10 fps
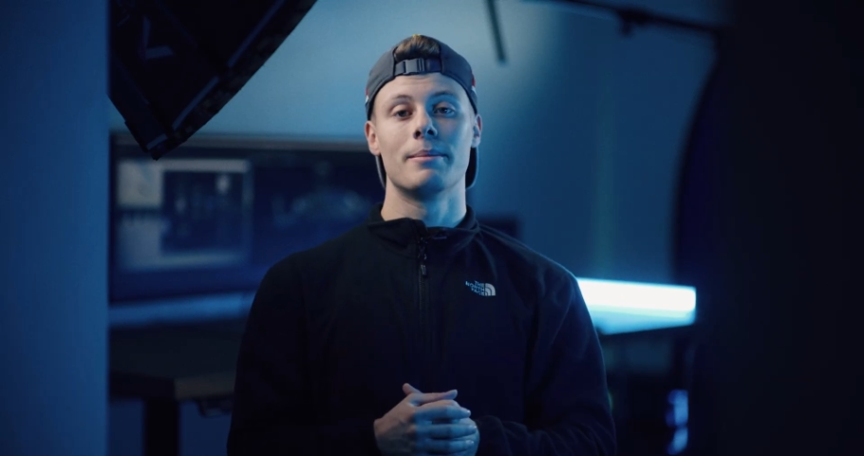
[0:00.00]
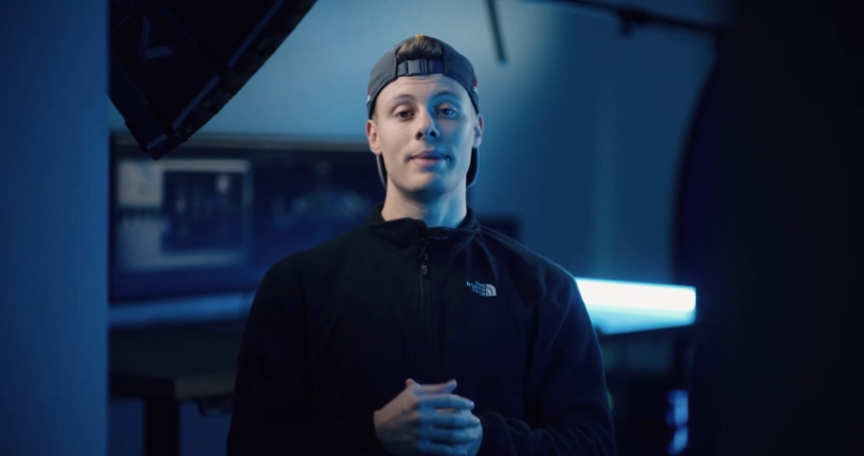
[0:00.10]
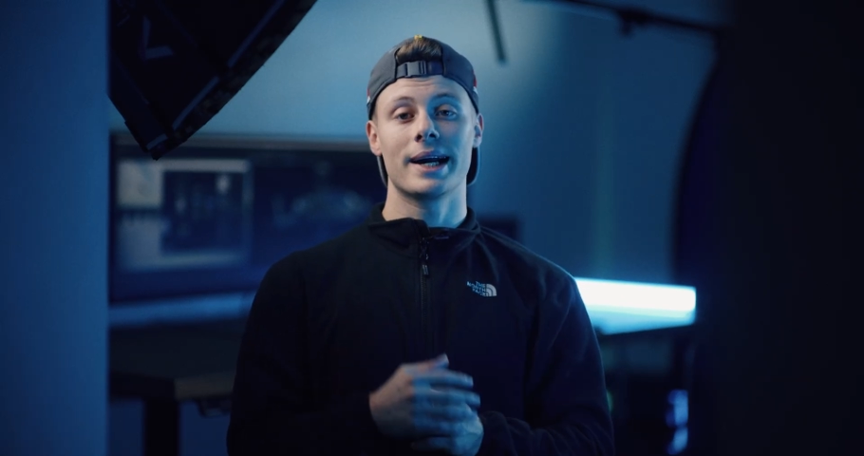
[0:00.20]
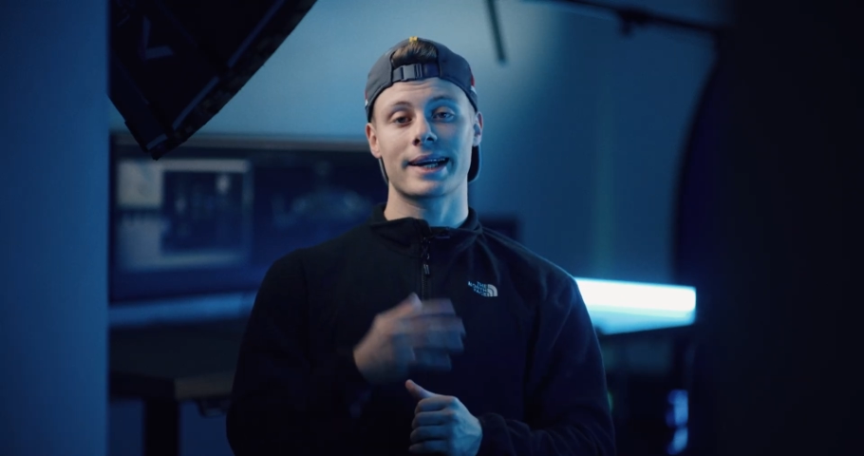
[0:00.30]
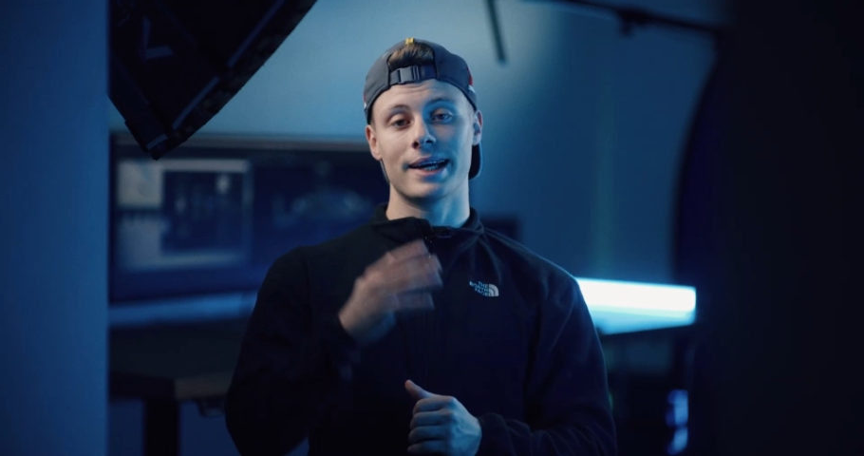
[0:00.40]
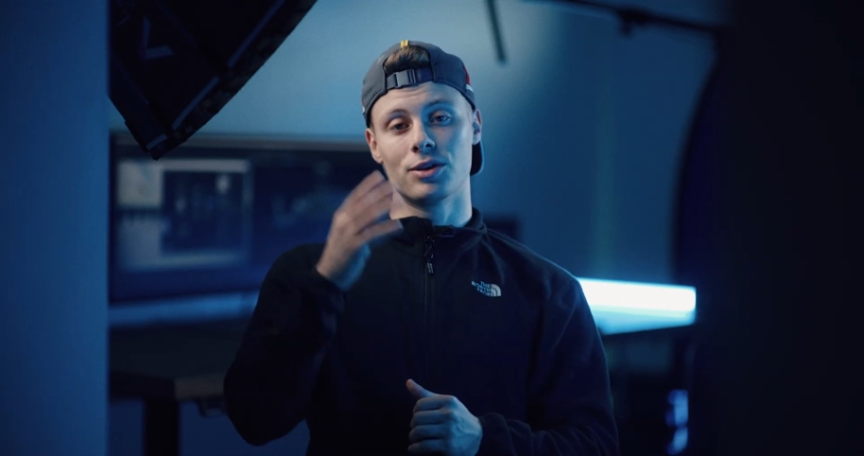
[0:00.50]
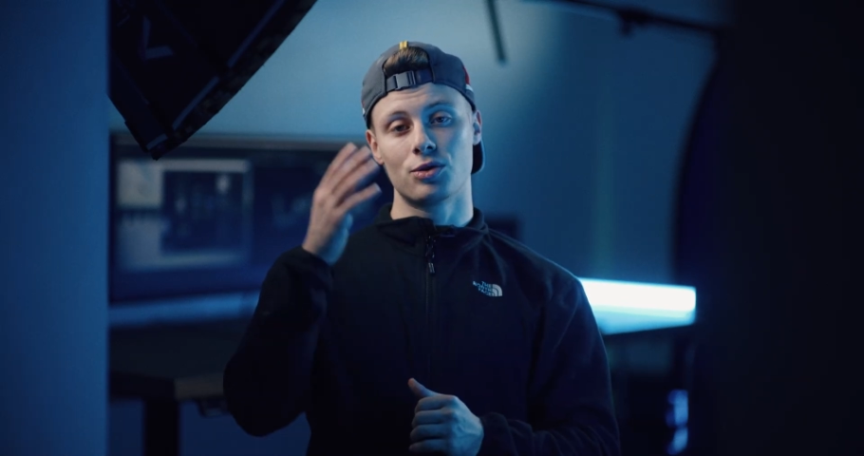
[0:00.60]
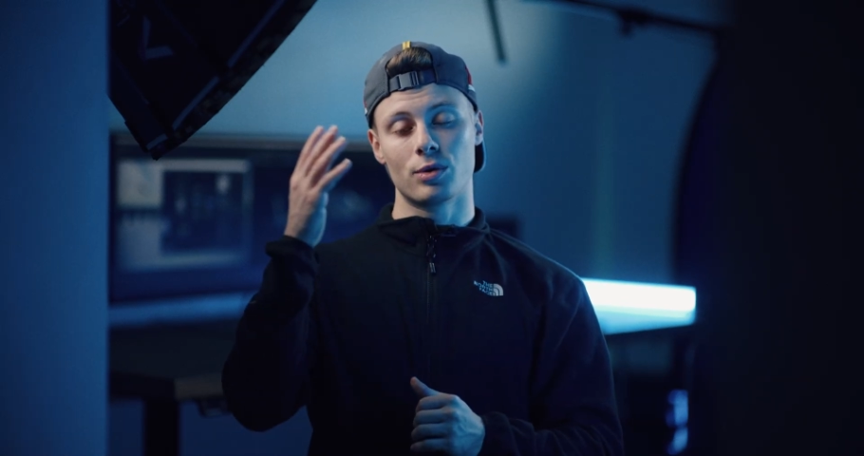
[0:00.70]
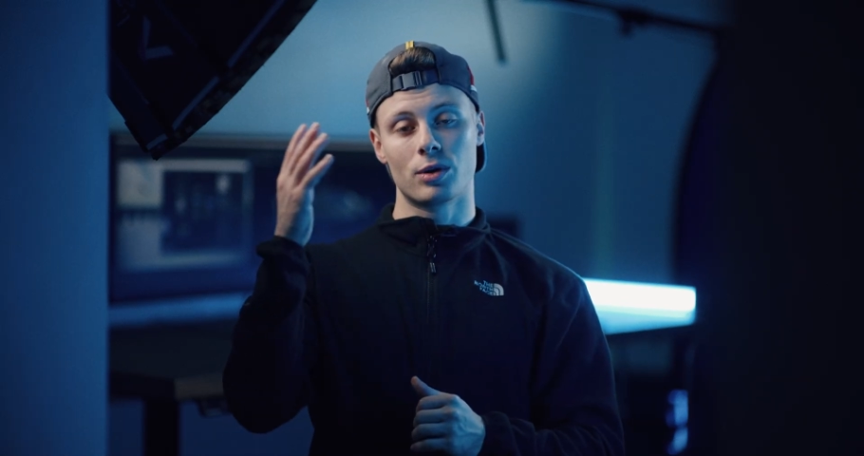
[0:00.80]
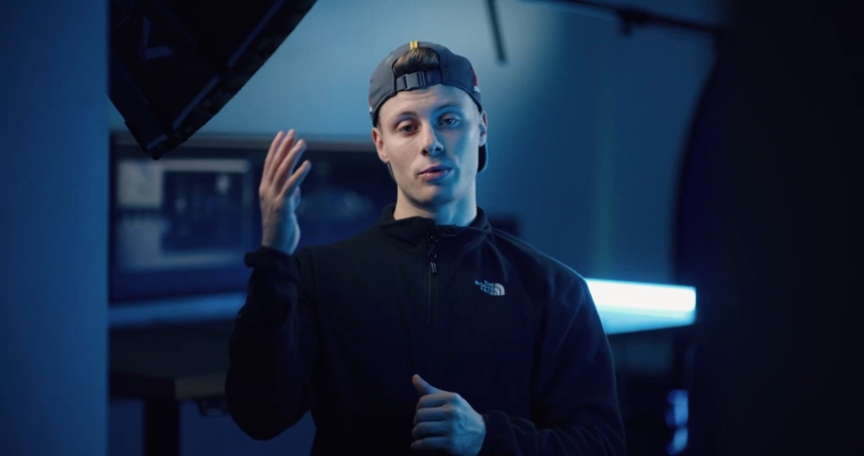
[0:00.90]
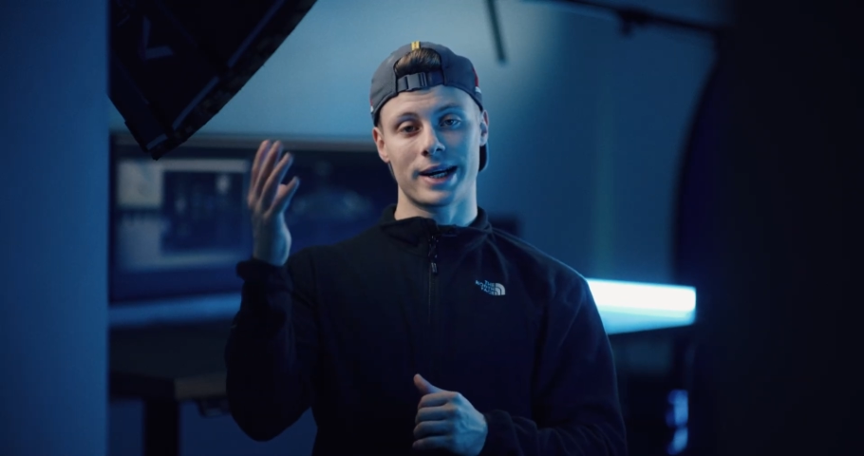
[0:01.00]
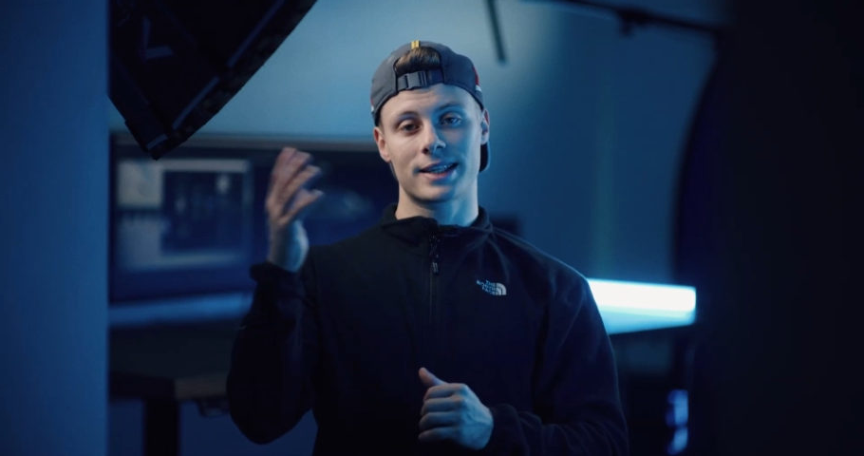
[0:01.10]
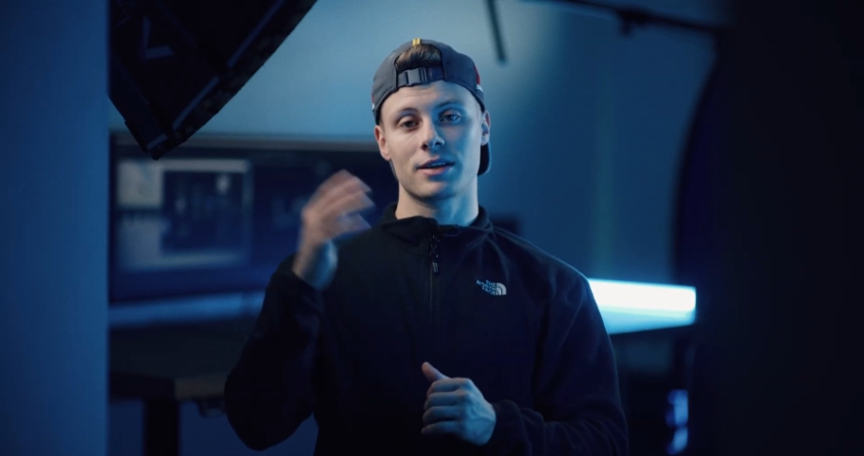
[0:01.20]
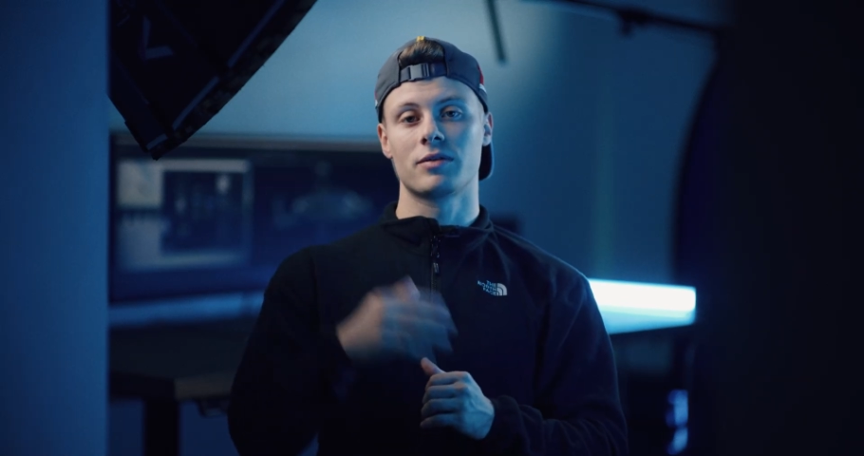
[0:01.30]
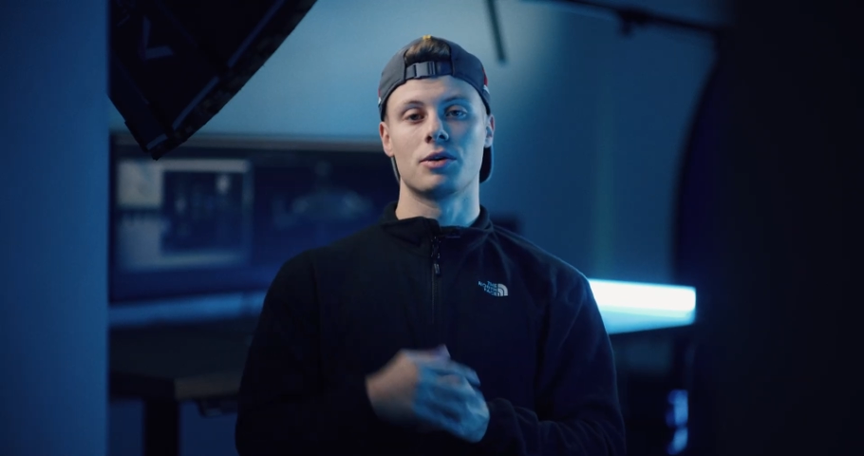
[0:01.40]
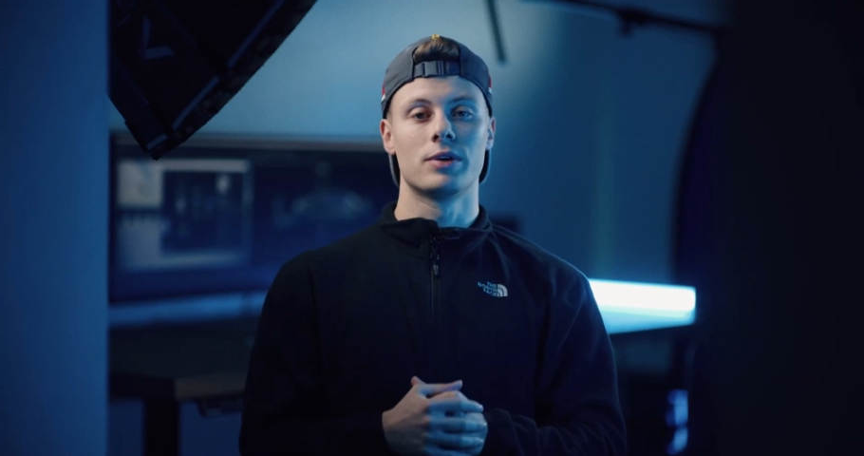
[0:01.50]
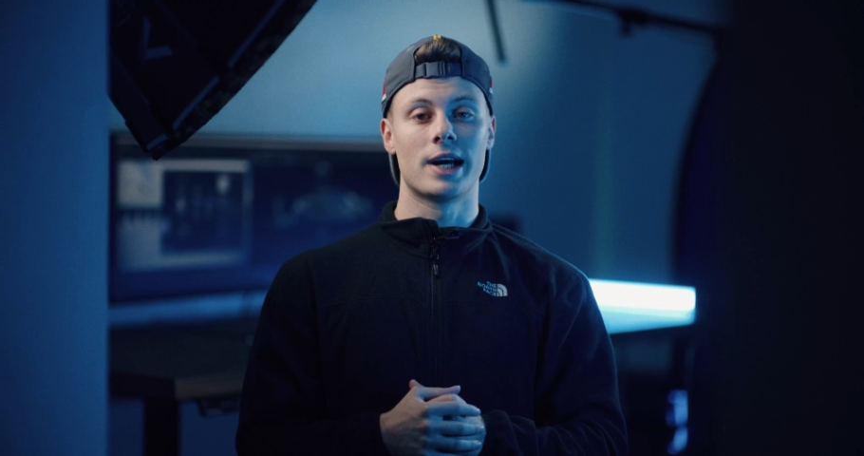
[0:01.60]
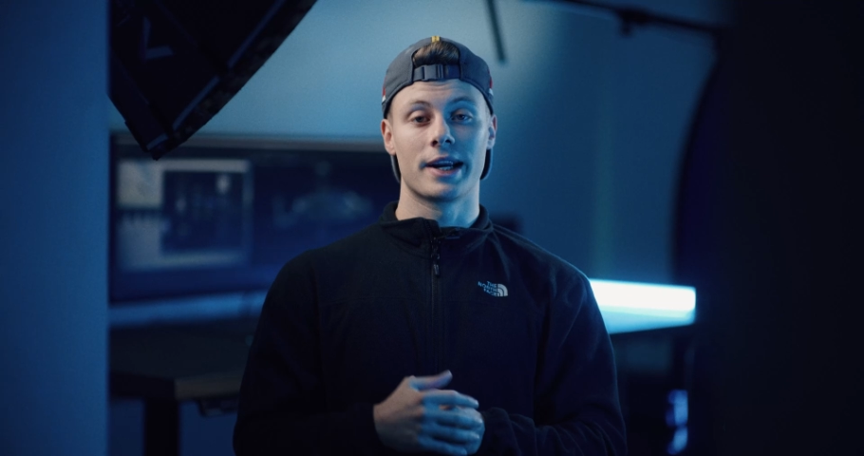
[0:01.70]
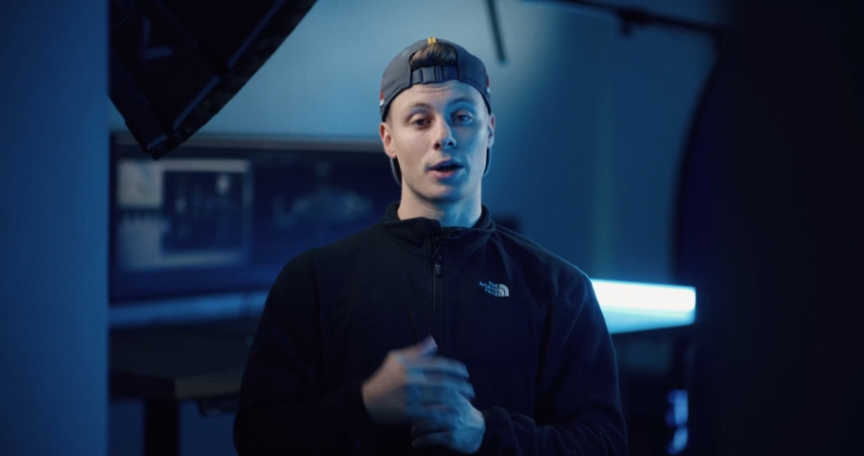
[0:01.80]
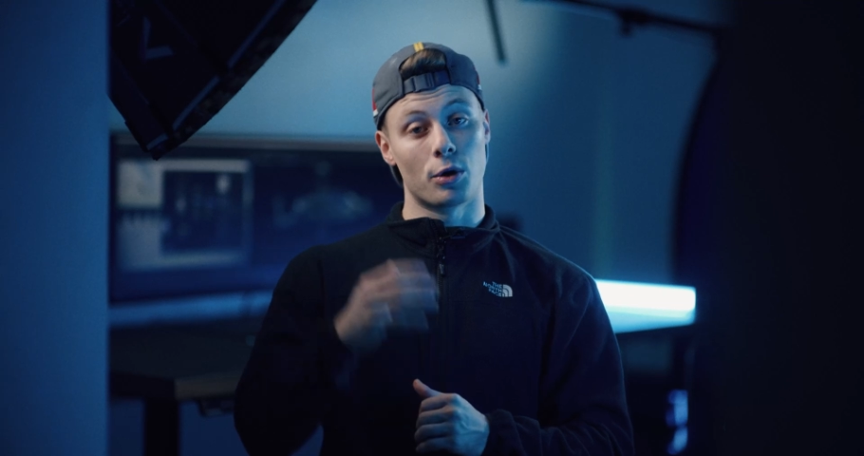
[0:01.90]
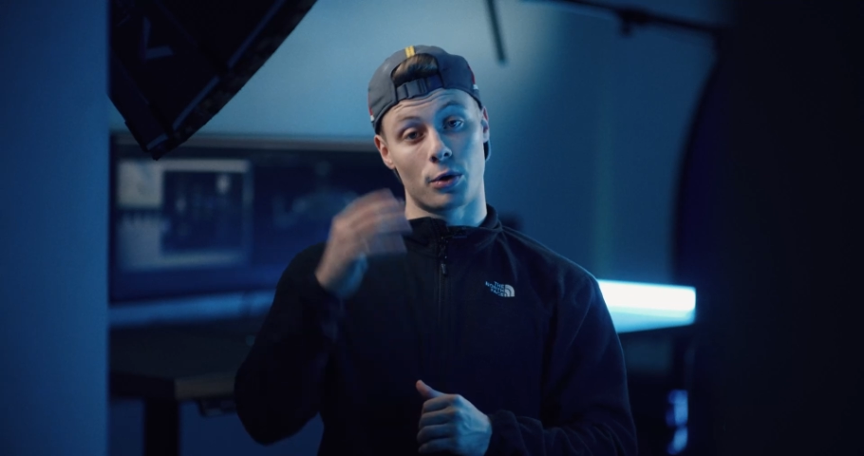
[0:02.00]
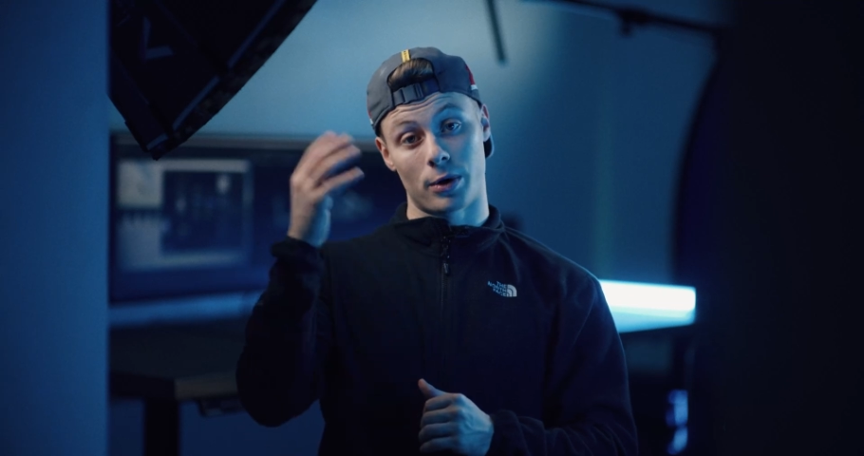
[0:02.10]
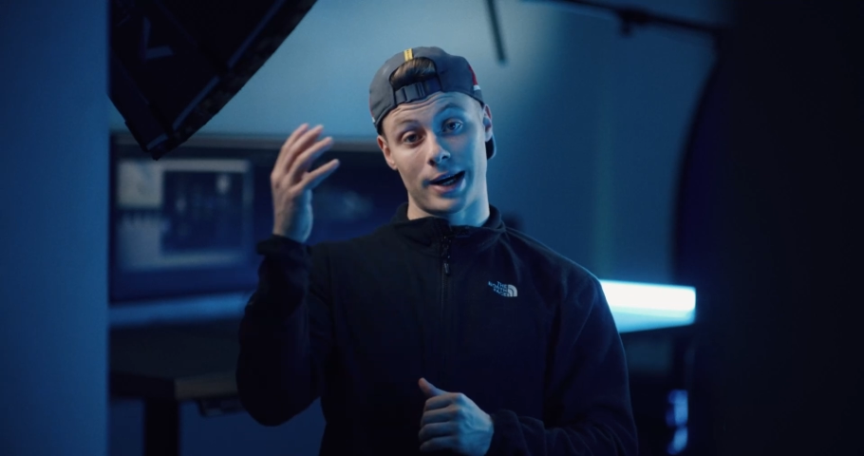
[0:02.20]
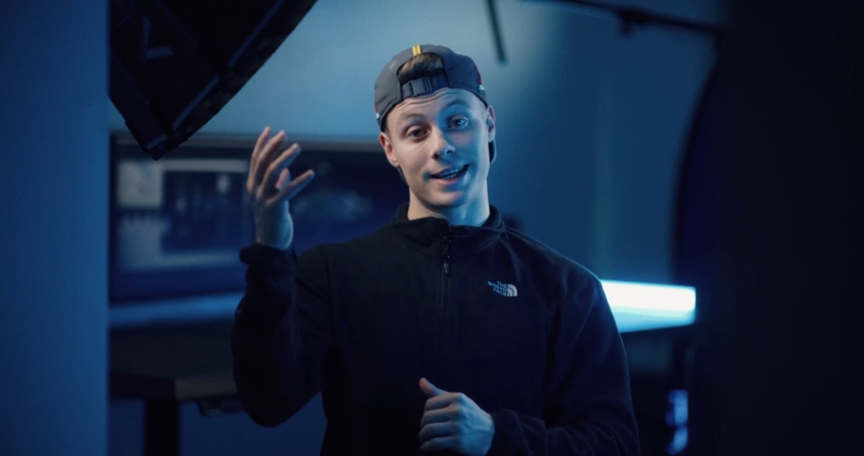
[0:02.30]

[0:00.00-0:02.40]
back into a Rec 709 or